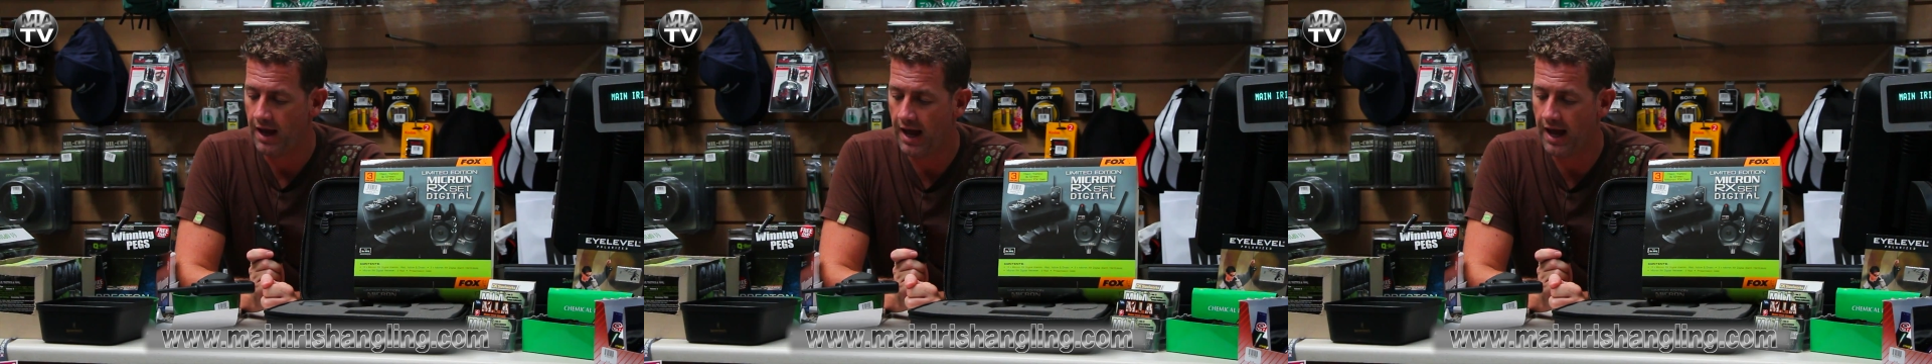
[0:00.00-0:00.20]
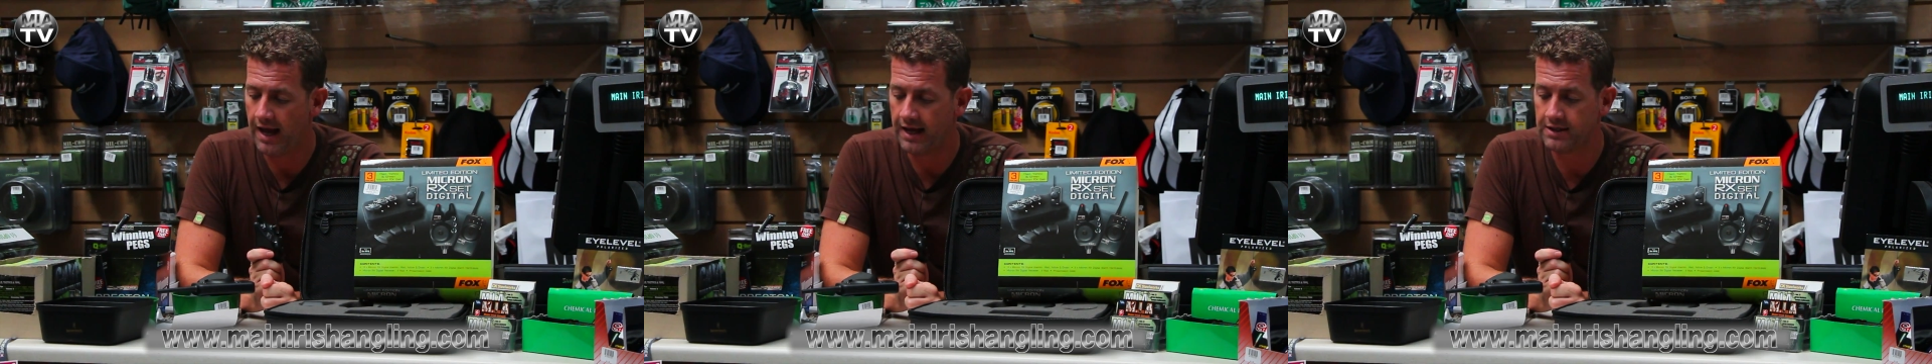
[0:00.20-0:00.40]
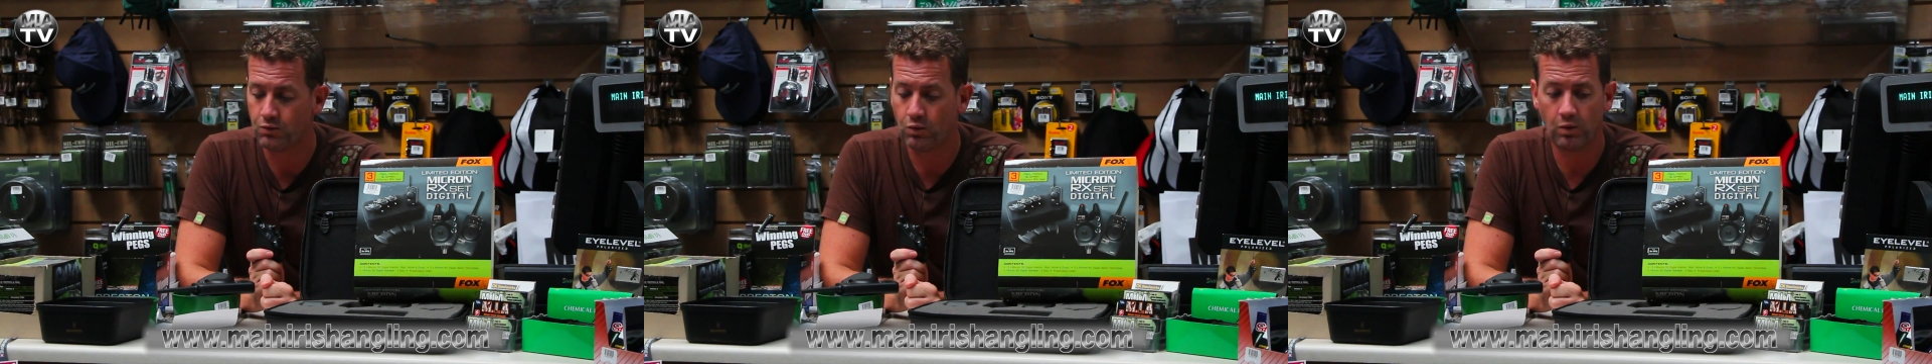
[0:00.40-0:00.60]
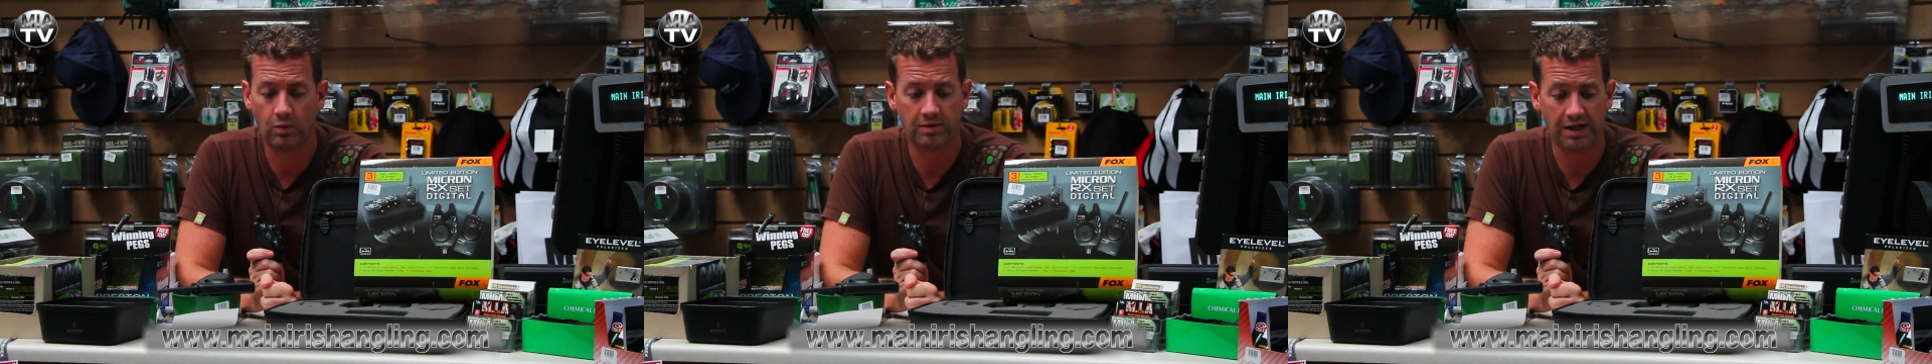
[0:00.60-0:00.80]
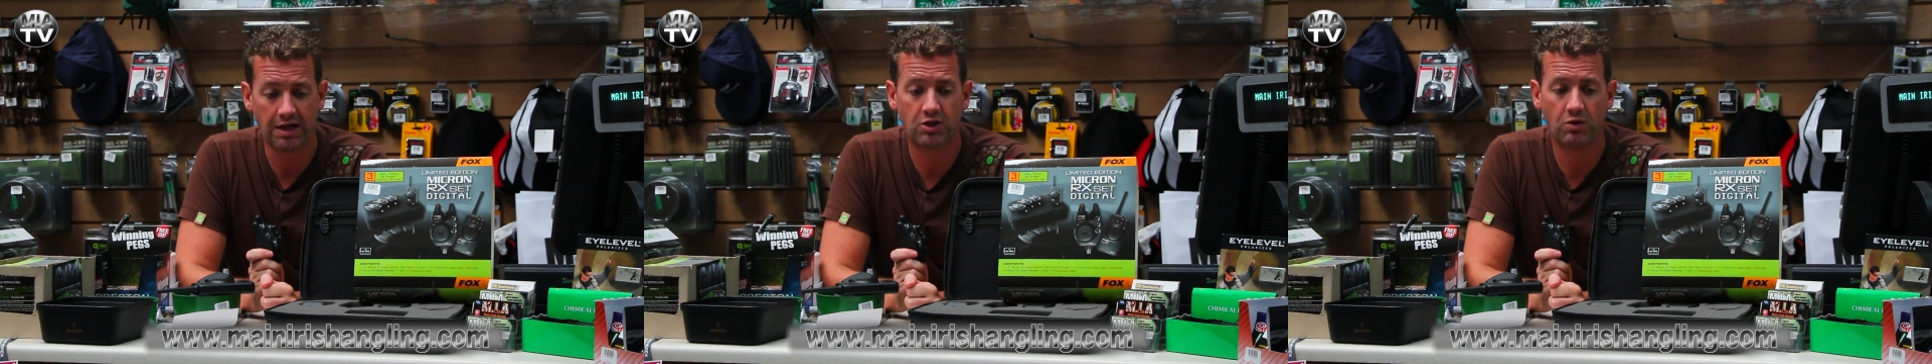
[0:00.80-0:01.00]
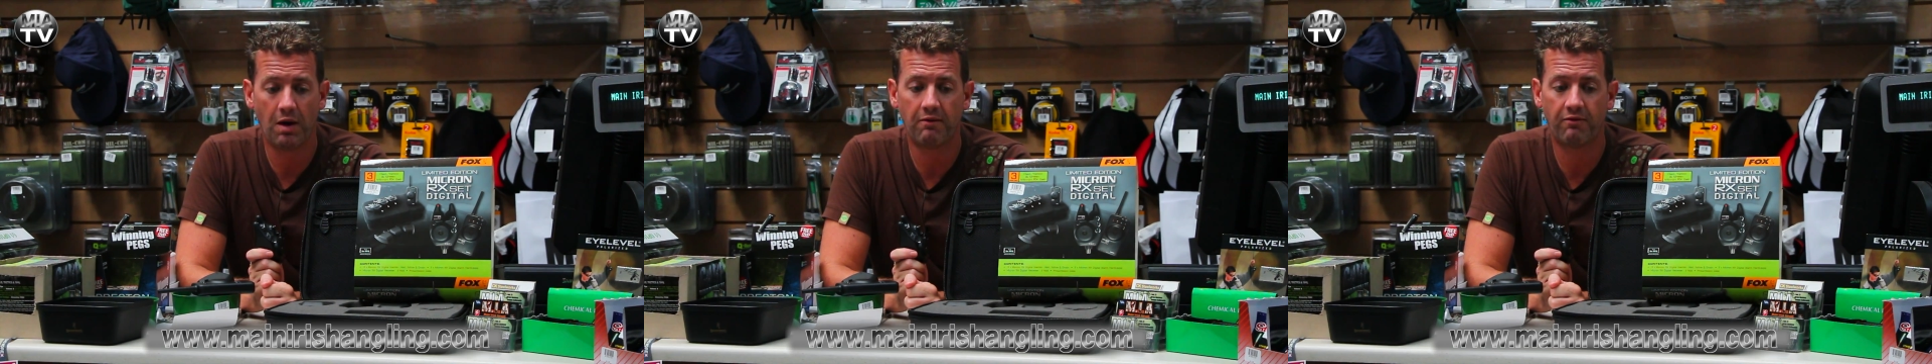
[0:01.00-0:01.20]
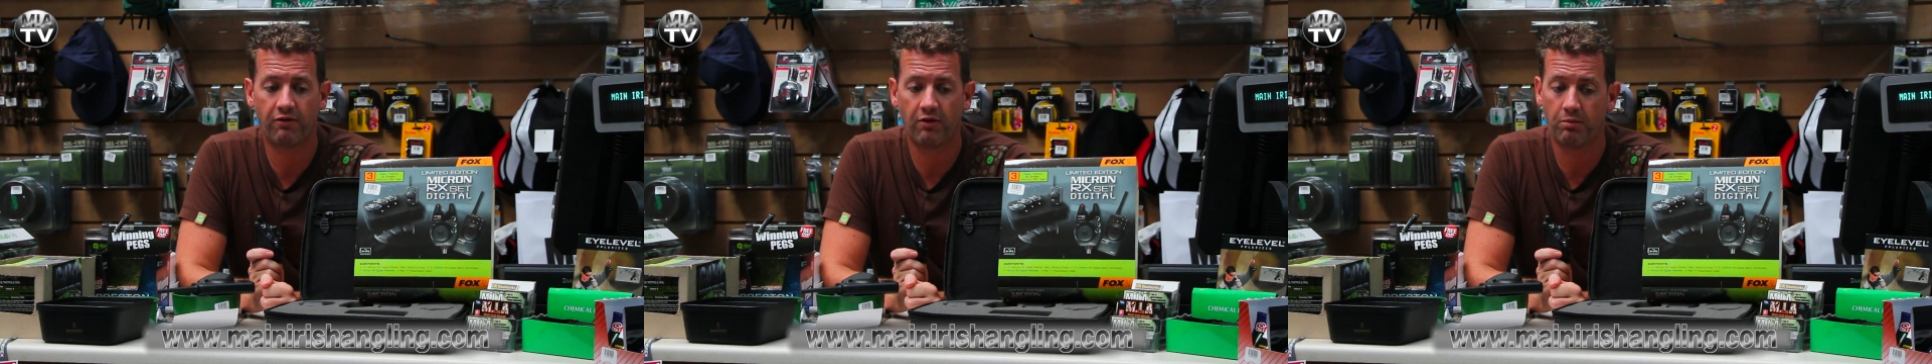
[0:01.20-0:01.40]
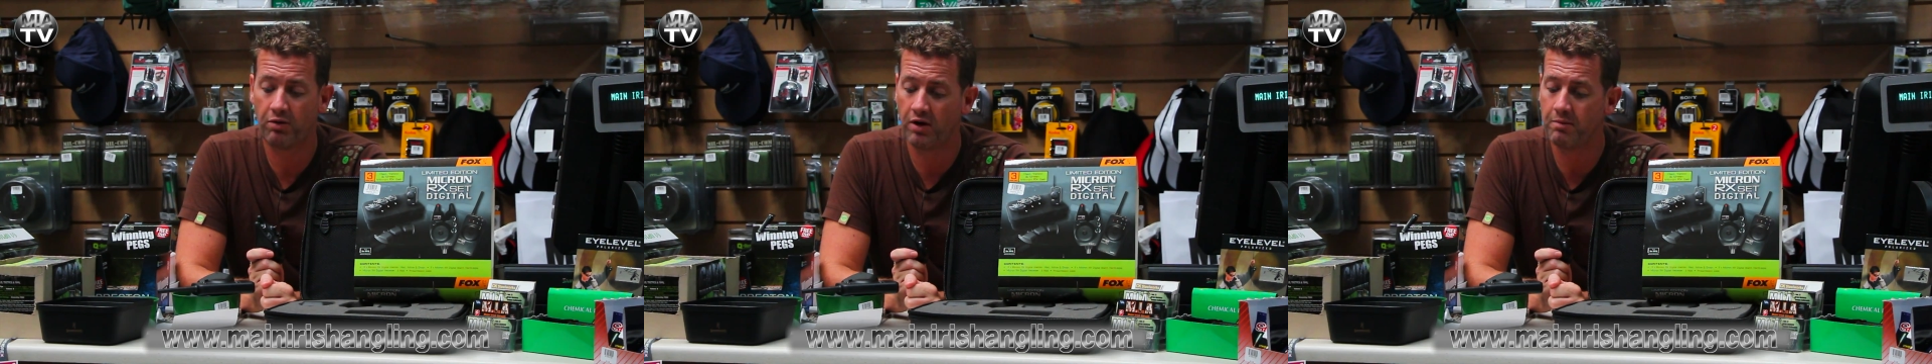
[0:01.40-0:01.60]
and will set you up
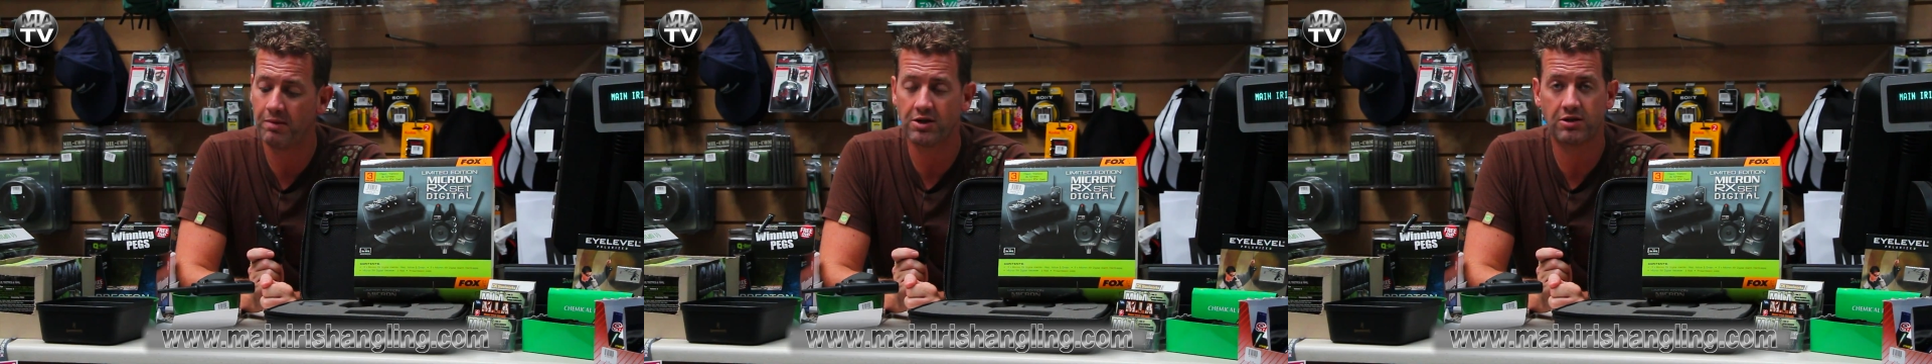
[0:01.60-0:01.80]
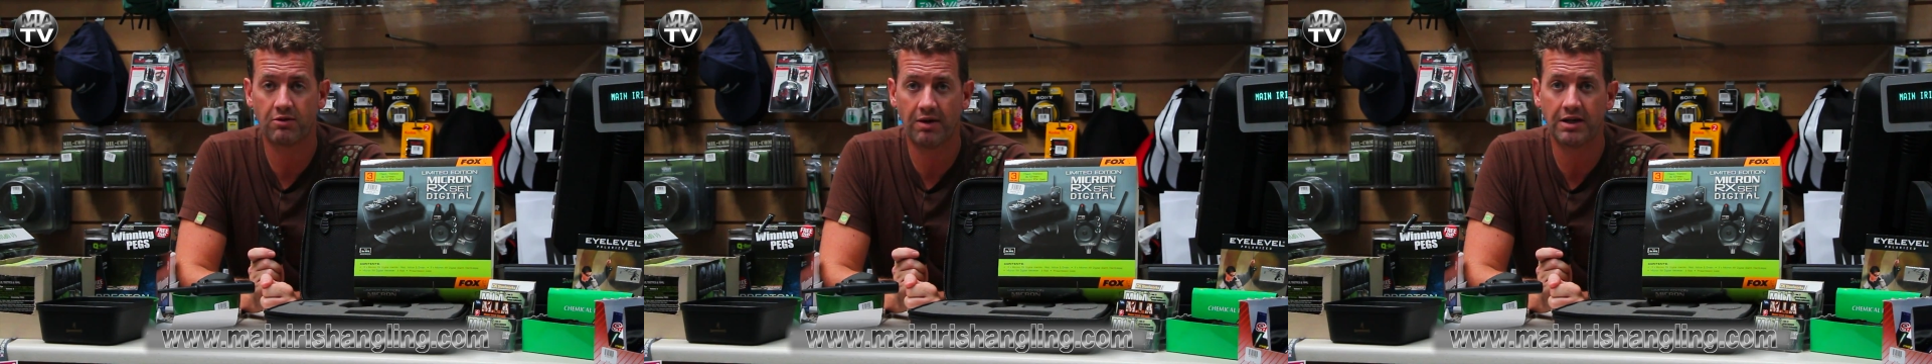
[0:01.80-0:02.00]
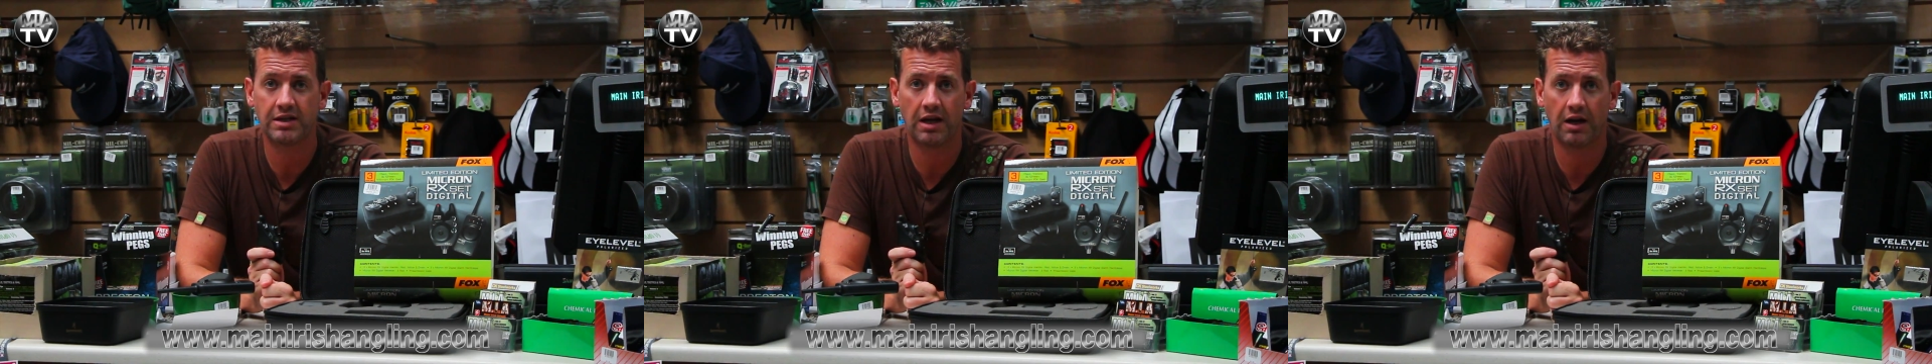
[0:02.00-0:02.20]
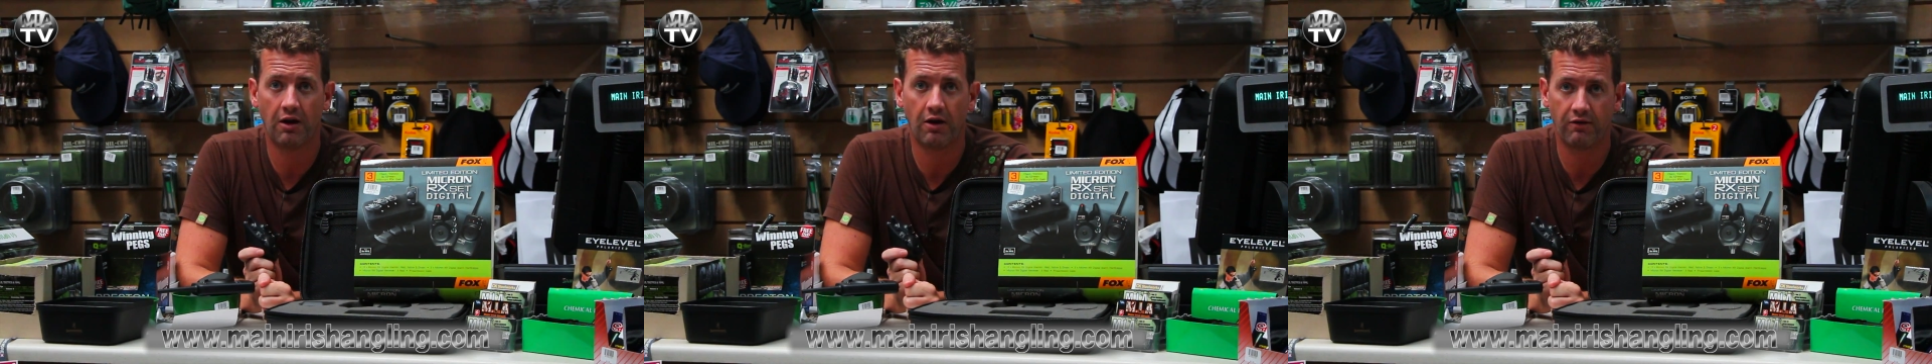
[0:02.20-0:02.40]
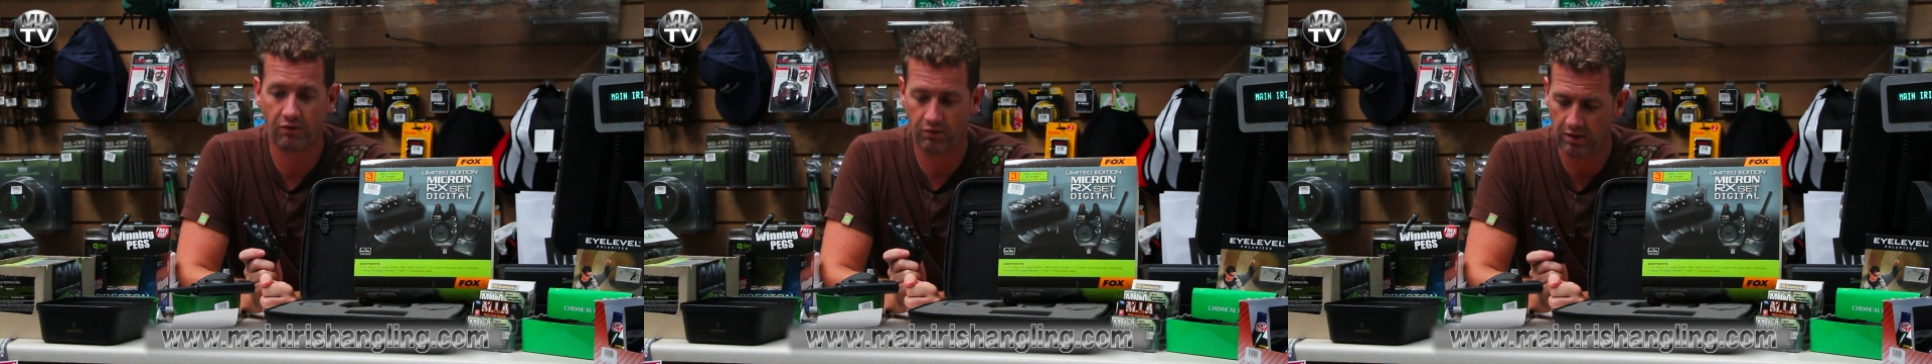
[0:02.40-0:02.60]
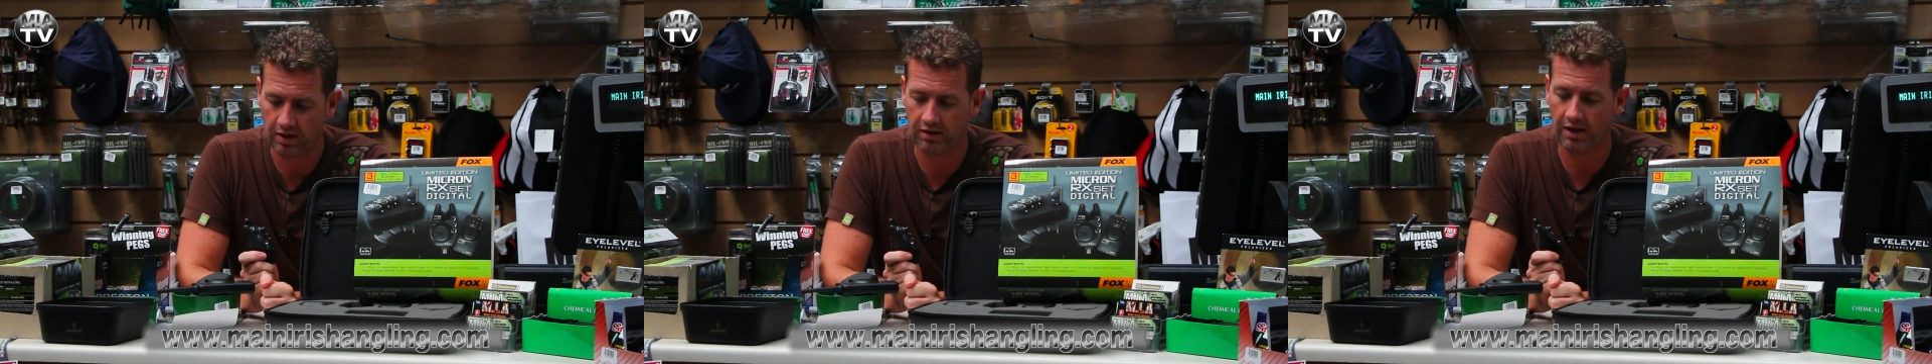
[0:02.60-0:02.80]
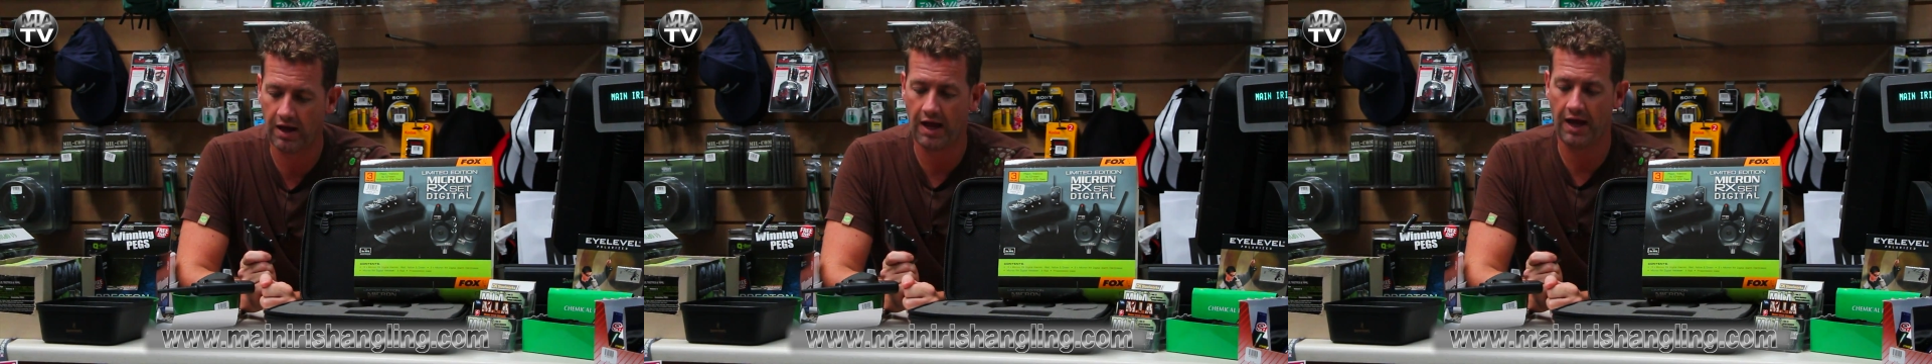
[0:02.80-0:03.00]
for pretty much the rest of your life with